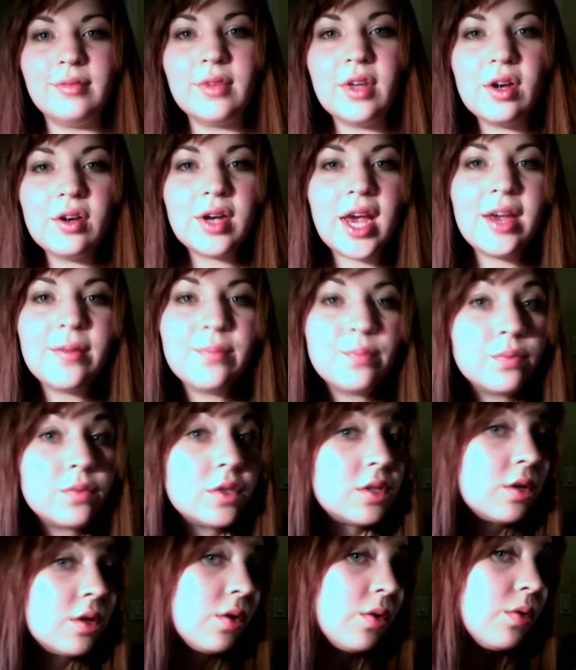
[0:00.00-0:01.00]
Okay,
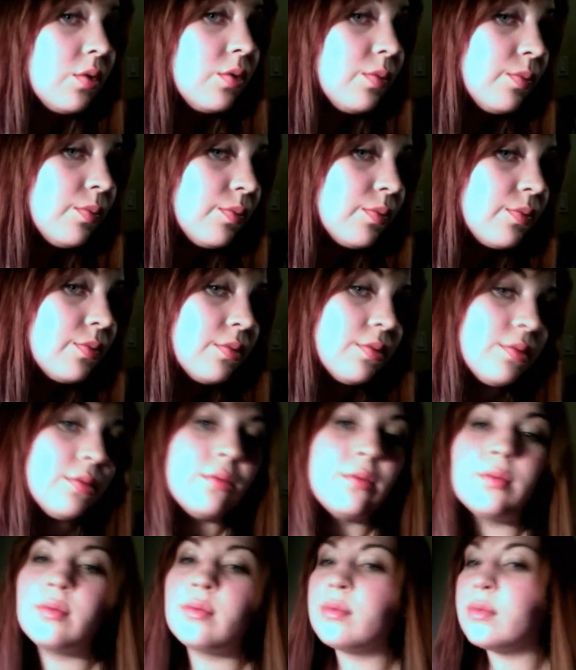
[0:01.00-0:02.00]
so
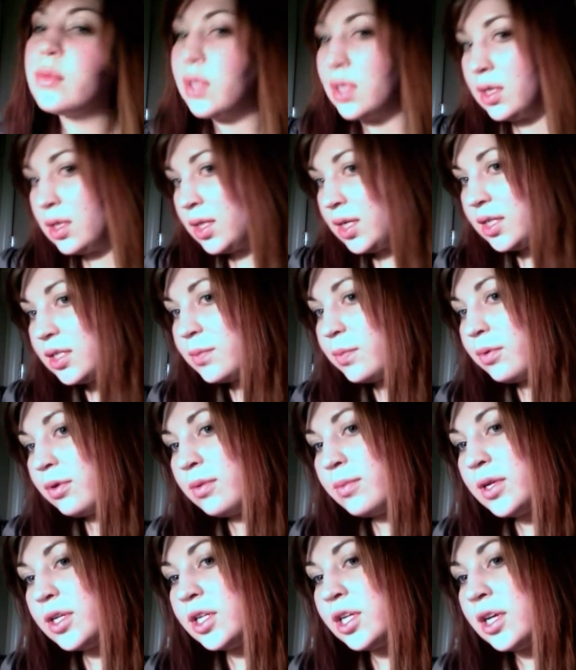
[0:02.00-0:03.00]
that's pretty
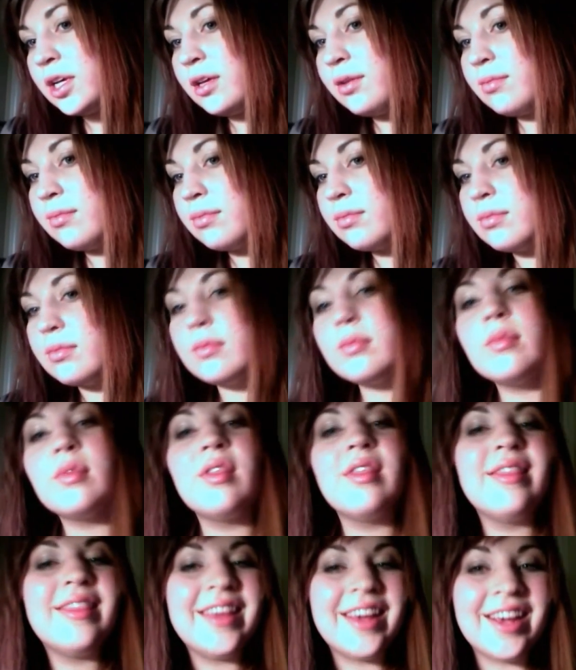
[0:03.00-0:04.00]
much it.
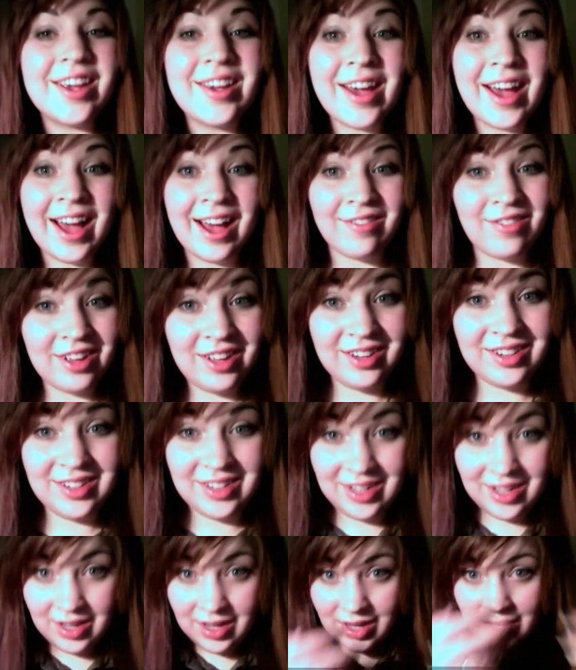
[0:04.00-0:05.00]
There you have it.
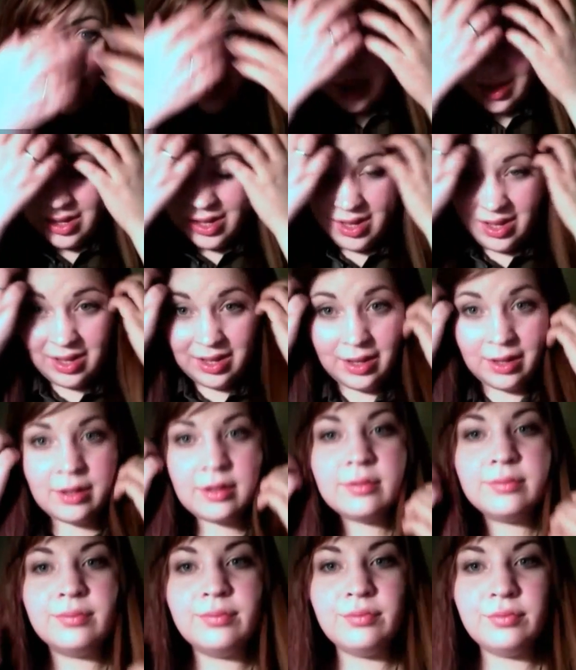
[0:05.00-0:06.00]

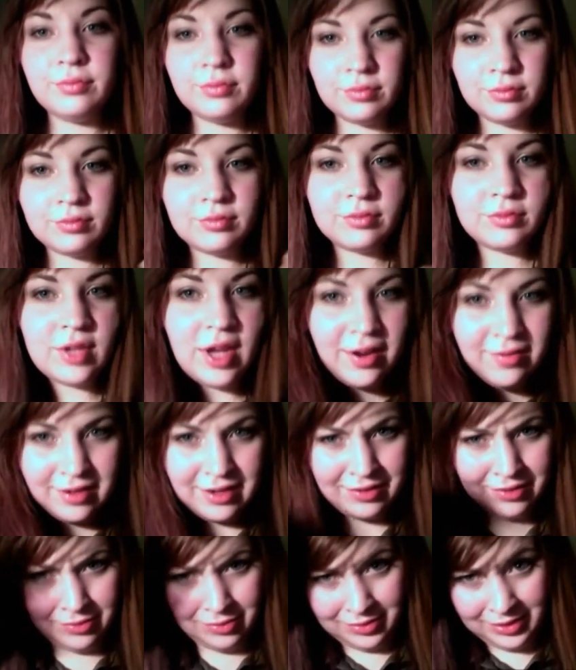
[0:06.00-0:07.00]
I've
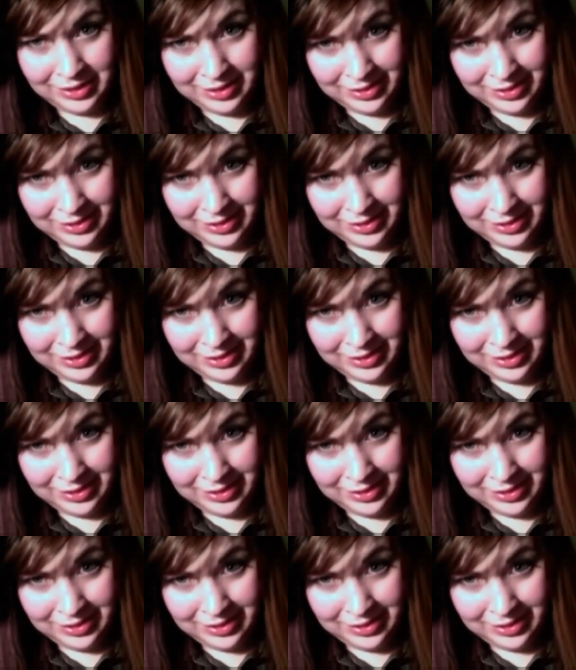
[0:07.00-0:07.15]
never really